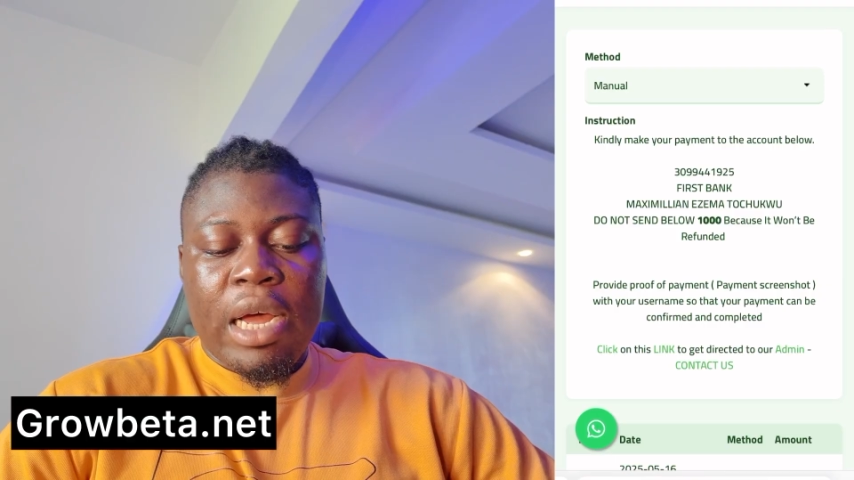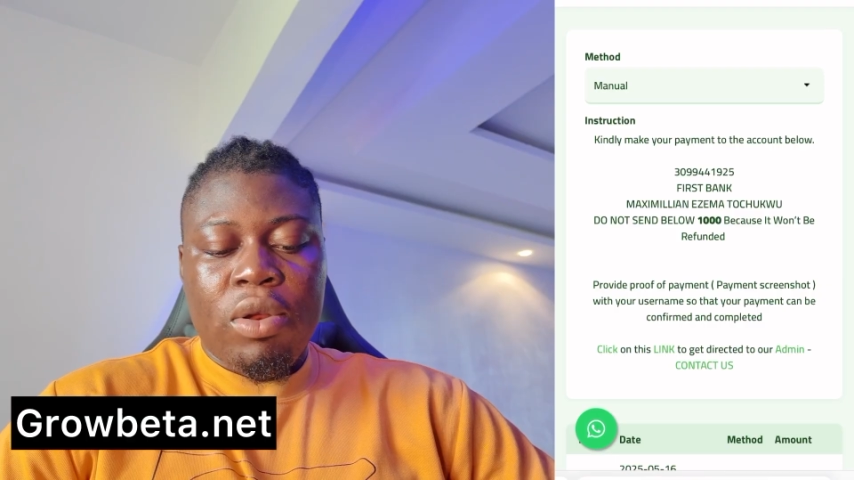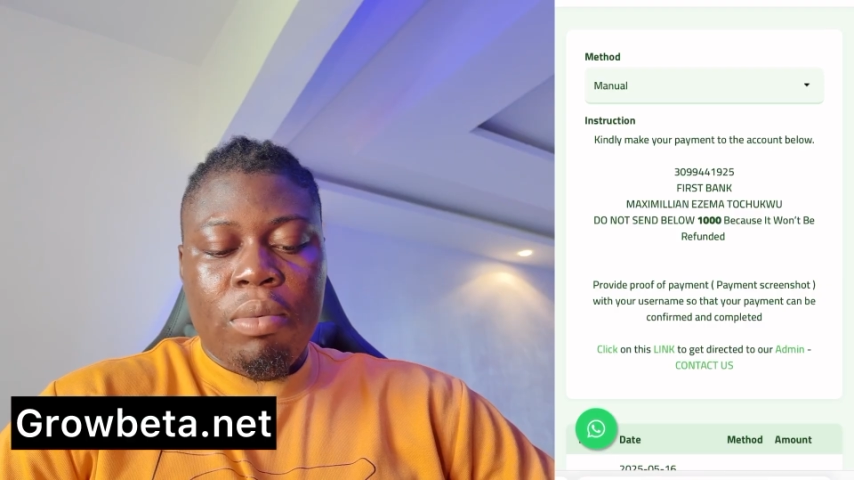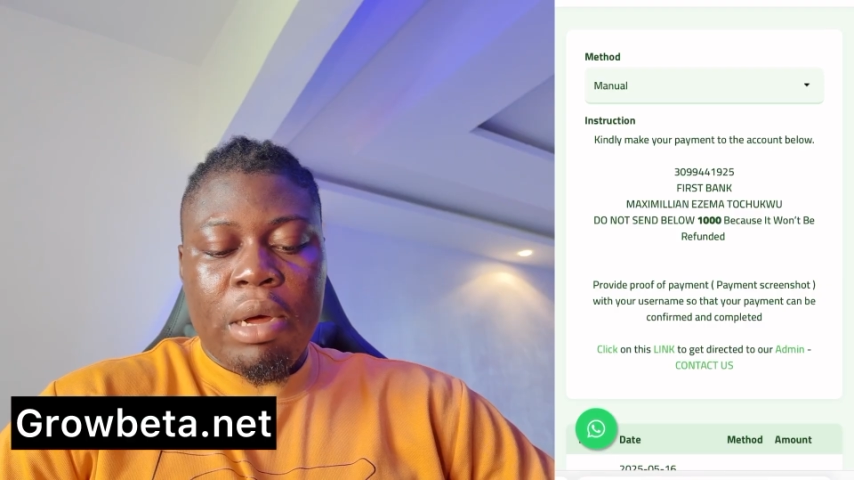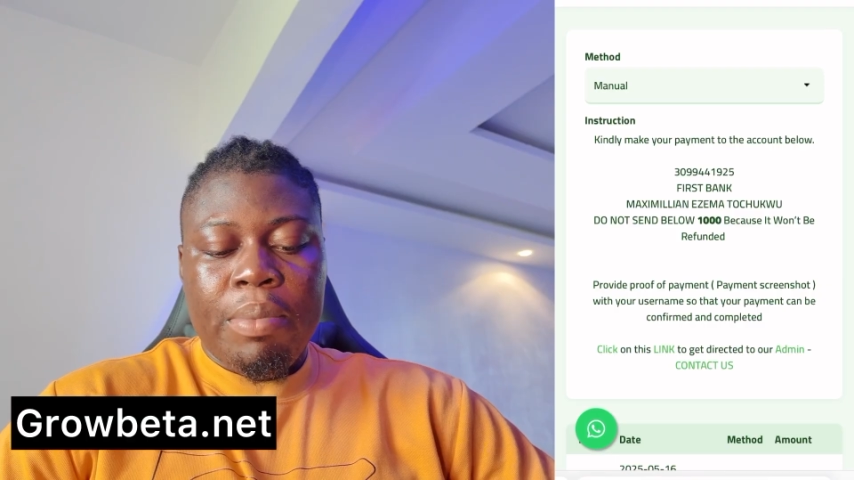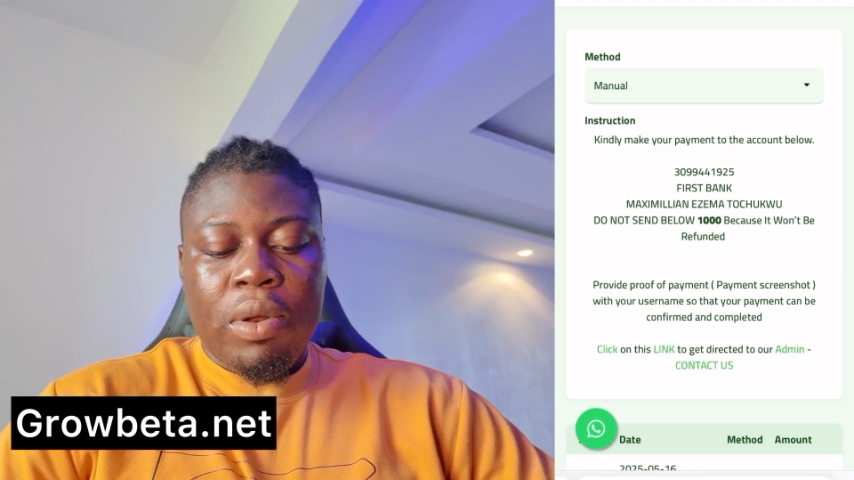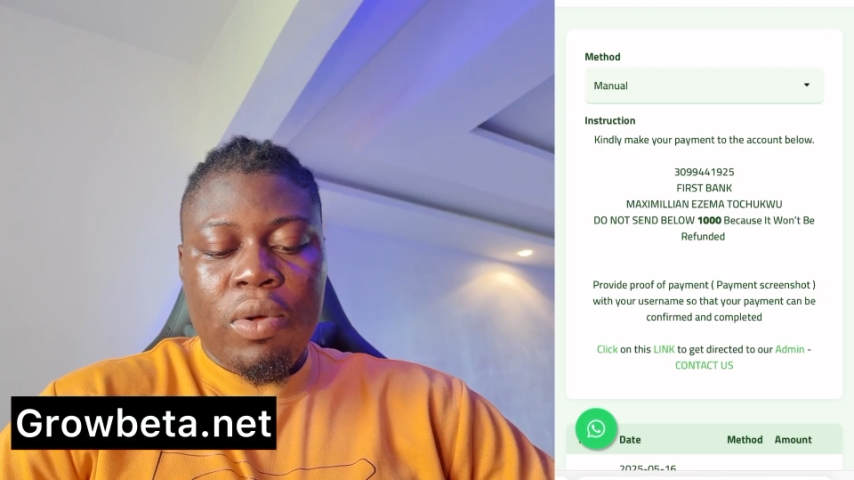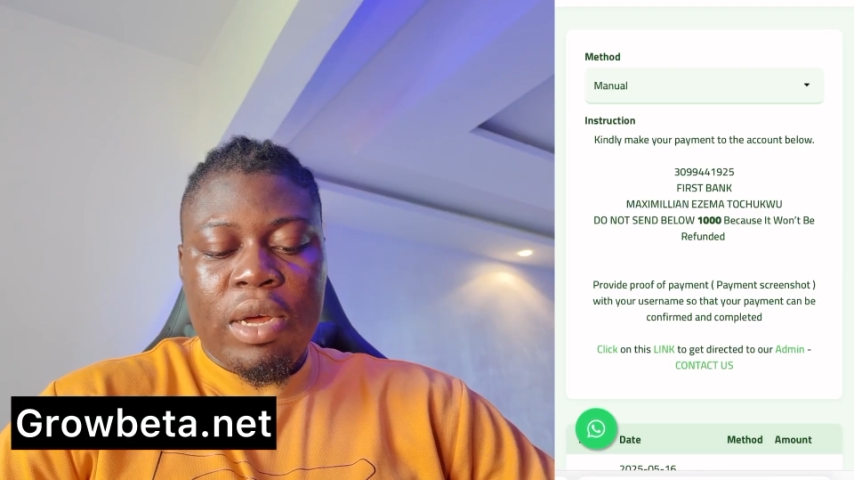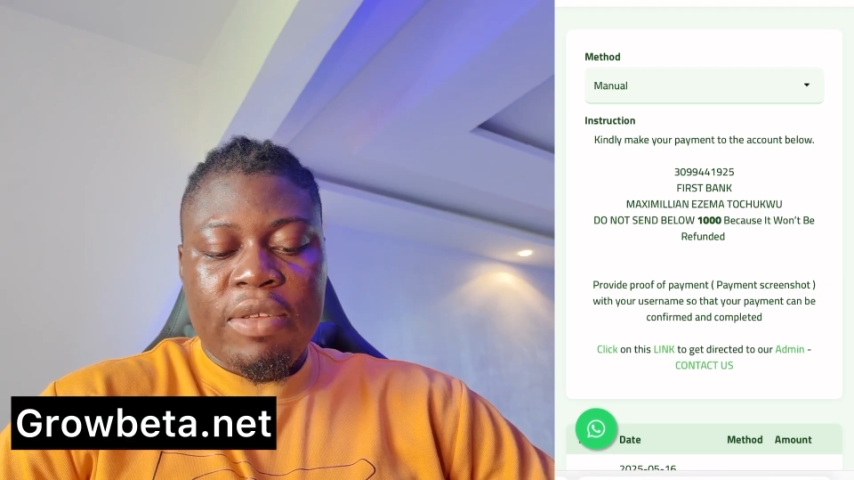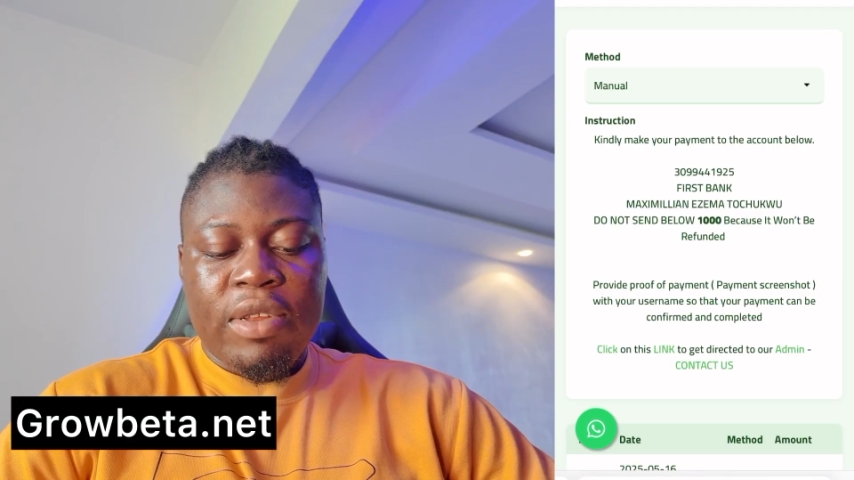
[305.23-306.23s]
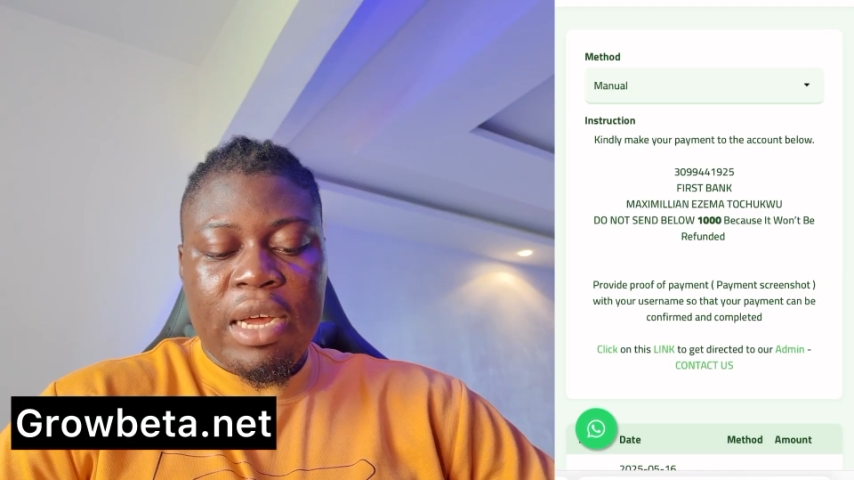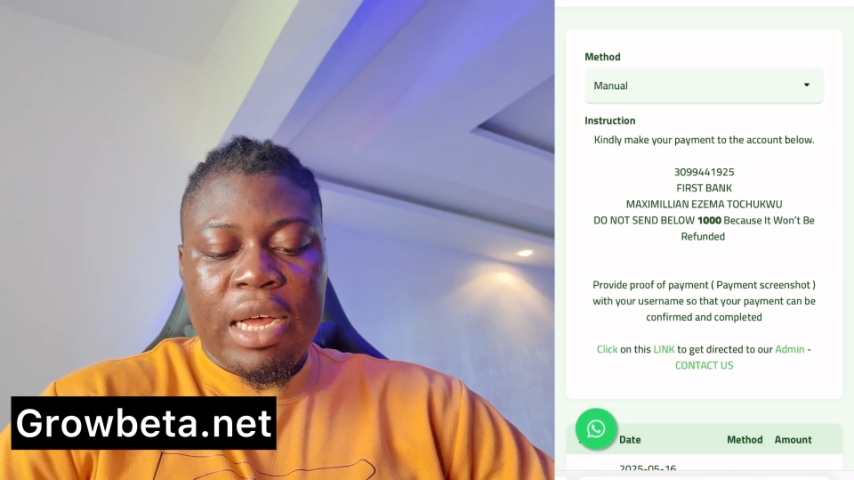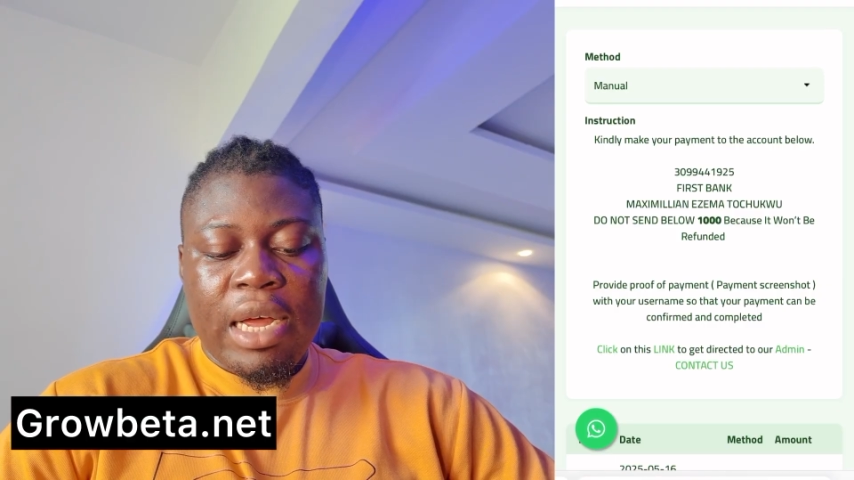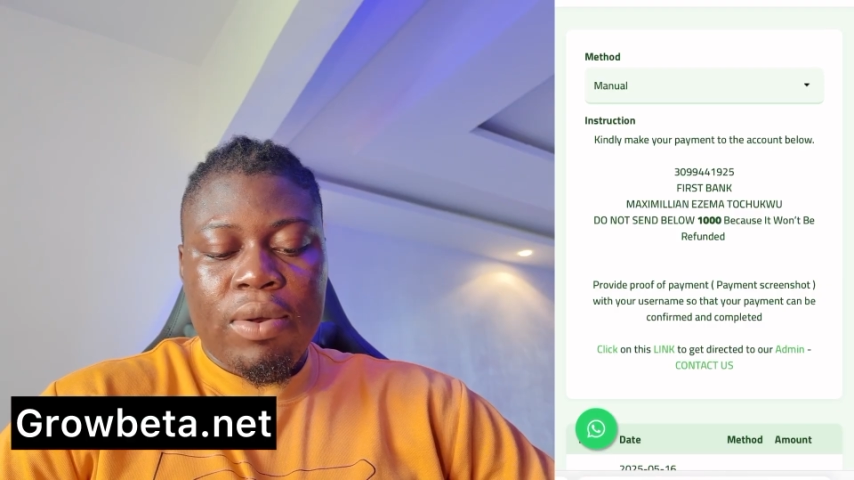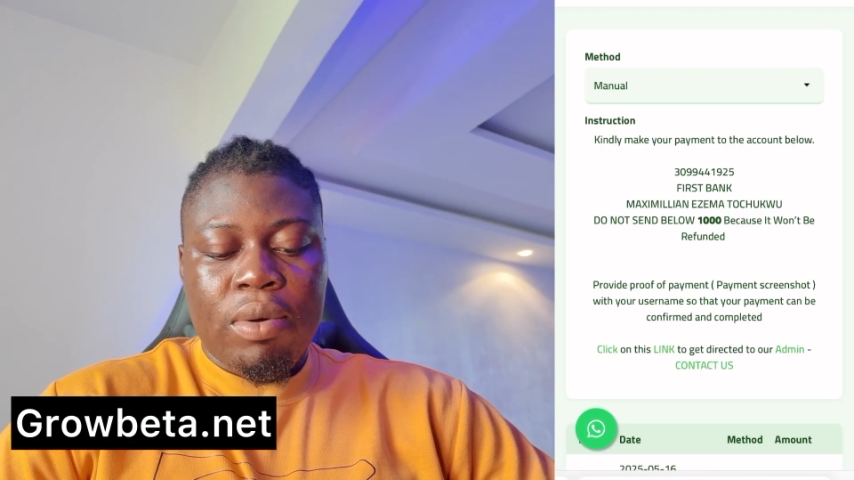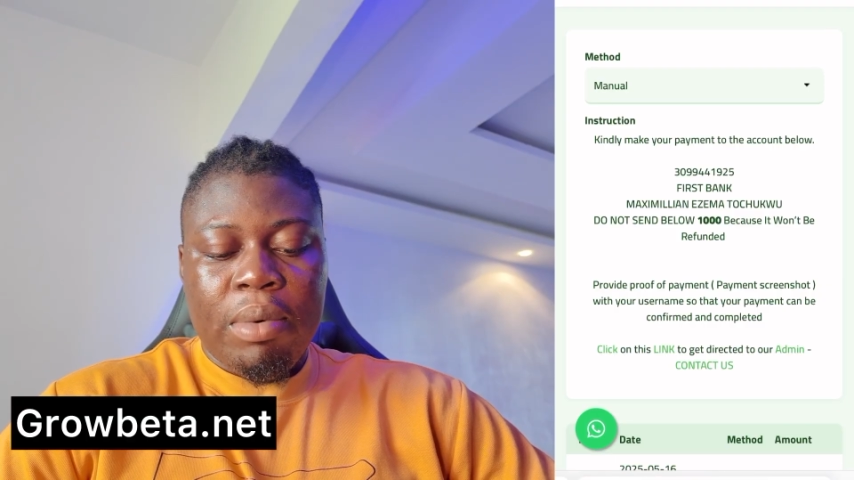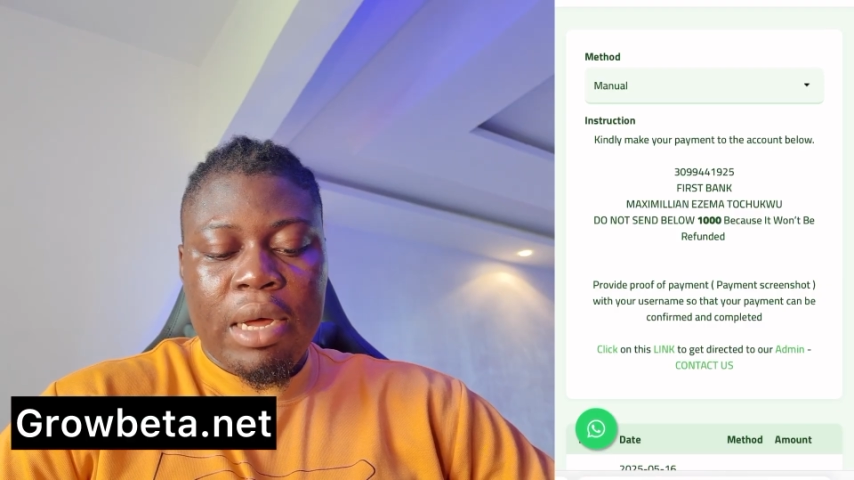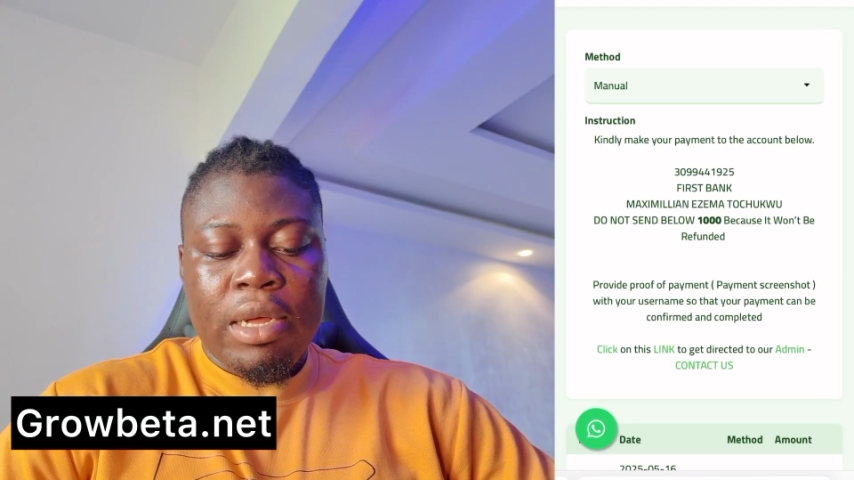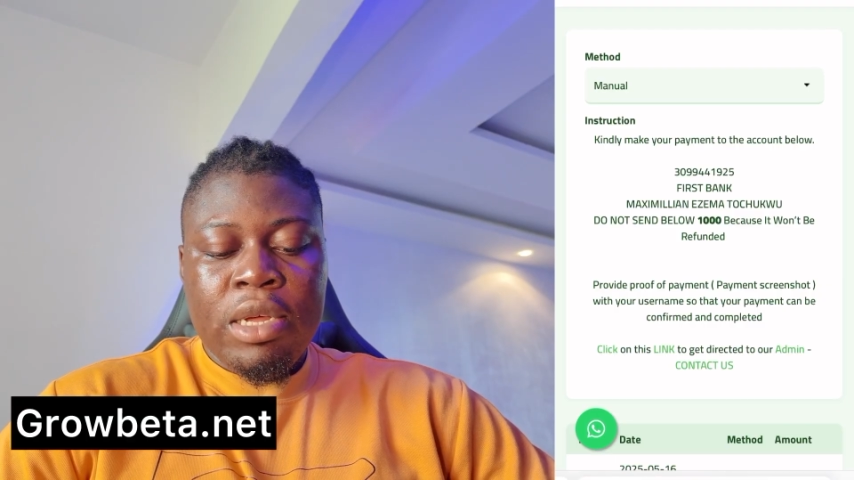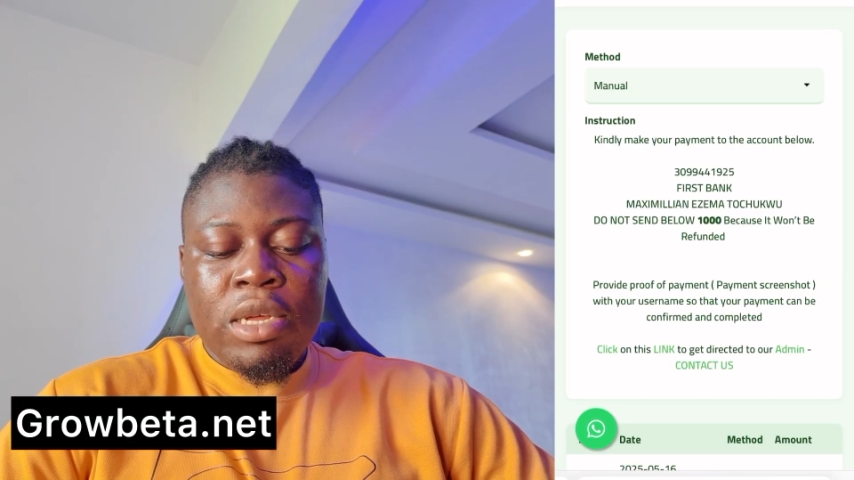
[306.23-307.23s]
account number below. You can see the account
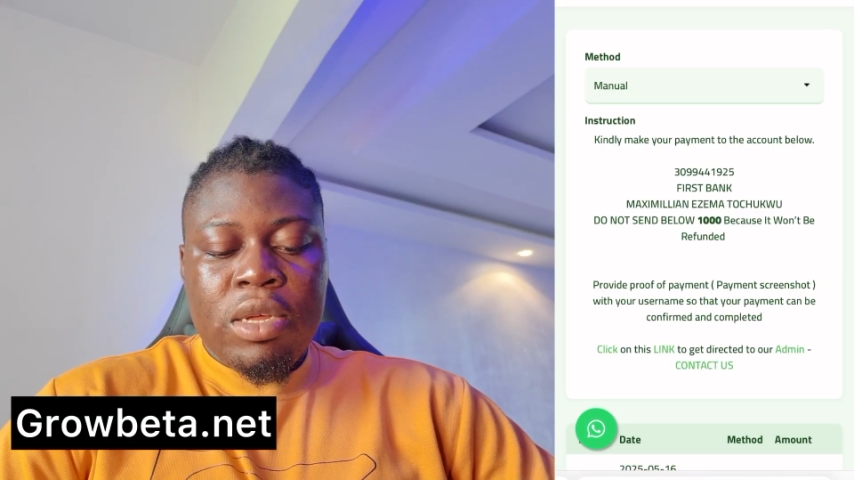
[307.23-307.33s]
number.